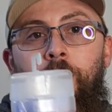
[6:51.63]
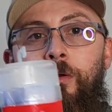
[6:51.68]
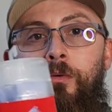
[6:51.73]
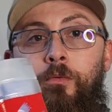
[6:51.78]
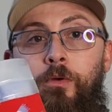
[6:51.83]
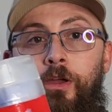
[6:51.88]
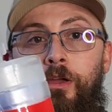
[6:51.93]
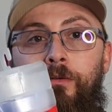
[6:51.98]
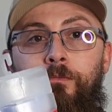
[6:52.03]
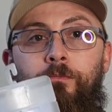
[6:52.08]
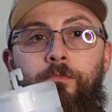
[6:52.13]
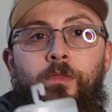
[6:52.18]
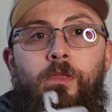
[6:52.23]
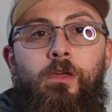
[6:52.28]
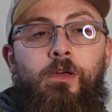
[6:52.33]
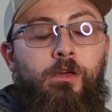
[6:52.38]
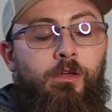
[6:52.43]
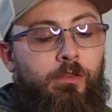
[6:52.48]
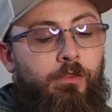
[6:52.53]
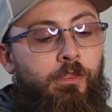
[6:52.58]
Right?
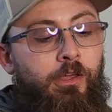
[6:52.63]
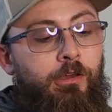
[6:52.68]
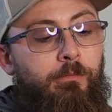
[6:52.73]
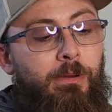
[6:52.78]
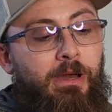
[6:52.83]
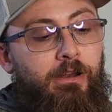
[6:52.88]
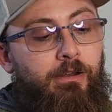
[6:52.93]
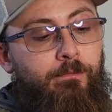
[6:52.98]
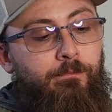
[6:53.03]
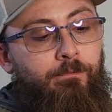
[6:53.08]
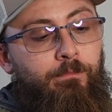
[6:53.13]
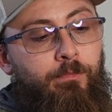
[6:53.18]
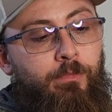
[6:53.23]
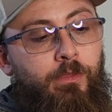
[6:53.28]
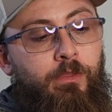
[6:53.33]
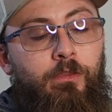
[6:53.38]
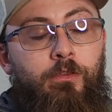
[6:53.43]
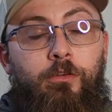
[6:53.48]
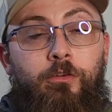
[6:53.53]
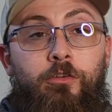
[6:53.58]
Think about it.
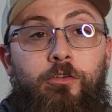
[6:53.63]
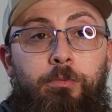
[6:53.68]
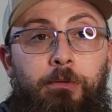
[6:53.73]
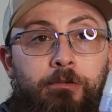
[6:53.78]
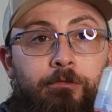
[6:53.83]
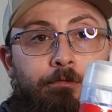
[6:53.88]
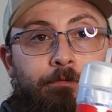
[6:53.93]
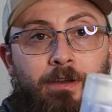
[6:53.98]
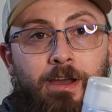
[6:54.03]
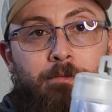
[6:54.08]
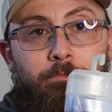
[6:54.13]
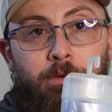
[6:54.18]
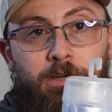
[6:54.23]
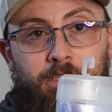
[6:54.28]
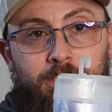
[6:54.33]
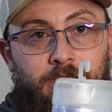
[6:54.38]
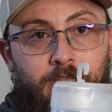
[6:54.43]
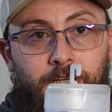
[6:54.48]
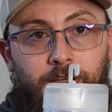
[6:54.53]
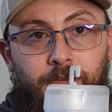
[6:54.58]
You spent
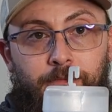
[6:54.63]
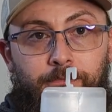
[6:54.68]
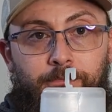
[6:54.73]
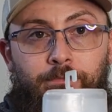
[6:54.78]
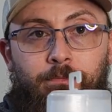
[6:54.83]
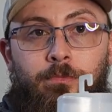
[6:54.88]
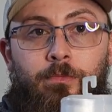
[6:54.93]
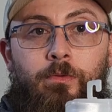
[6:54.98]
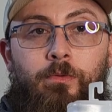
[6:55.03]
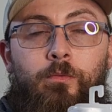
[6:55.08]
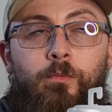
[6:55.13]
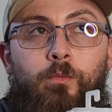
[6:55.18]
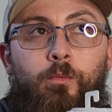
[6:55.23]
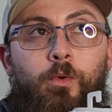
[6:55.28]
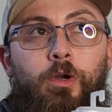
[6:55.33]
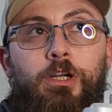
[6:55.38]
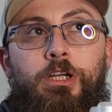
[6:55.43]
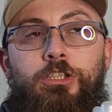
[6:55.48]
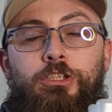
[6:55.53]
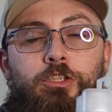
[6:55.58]
$5 on it.
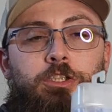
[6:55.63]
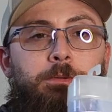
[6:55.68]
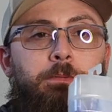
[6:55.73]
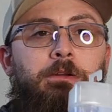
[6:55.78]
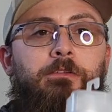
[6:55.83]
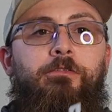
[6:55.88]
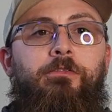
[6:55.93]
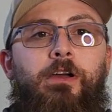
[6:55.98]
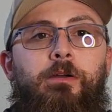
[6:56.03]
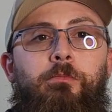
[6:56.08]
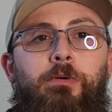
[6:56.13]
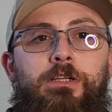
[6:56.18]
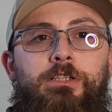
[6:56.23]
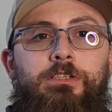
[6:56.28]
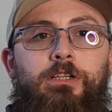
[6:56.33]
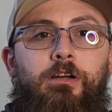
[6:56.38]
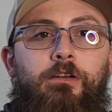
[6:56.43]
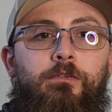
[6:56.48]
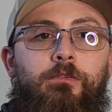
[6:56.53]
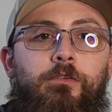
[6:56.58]
What could you spend $5
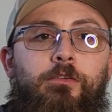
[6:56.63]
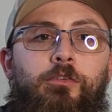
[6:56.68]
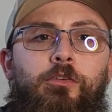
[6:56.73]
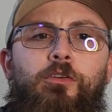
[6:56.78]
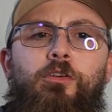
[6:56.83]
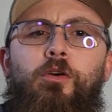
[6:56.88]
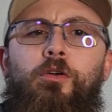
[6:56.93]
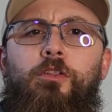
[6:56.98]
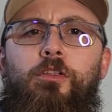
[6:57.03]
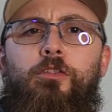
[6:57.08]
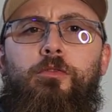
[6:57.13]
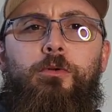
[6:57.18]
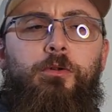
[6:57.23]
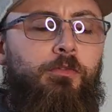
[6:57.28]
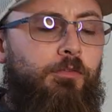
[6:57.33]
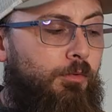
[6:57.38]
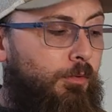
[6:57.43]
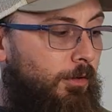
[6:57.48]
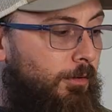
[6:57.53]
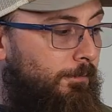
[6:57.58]
on? So you go to the thrift
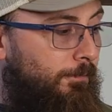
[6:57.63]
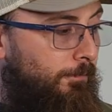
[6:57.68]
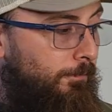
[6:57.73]
store.